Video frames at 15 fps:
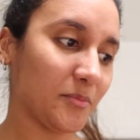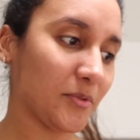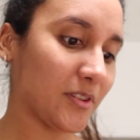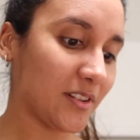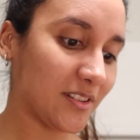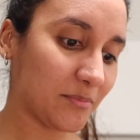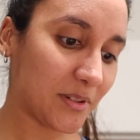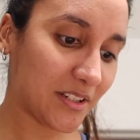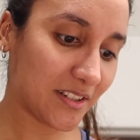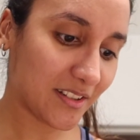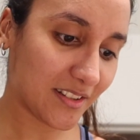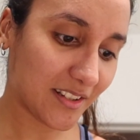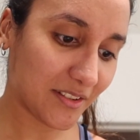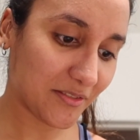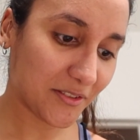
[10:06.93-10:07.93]
bra on because
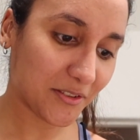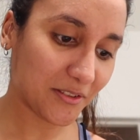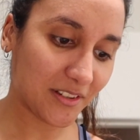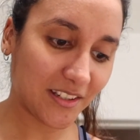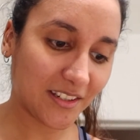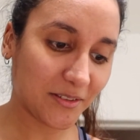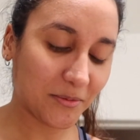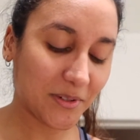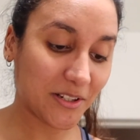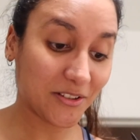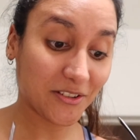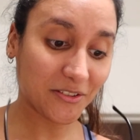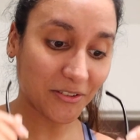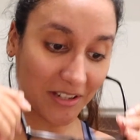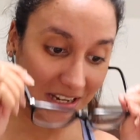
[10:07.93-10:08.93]
I felt like
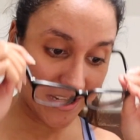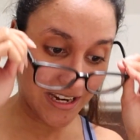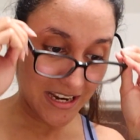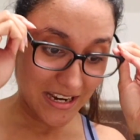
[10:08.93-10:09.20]
weird. Okay,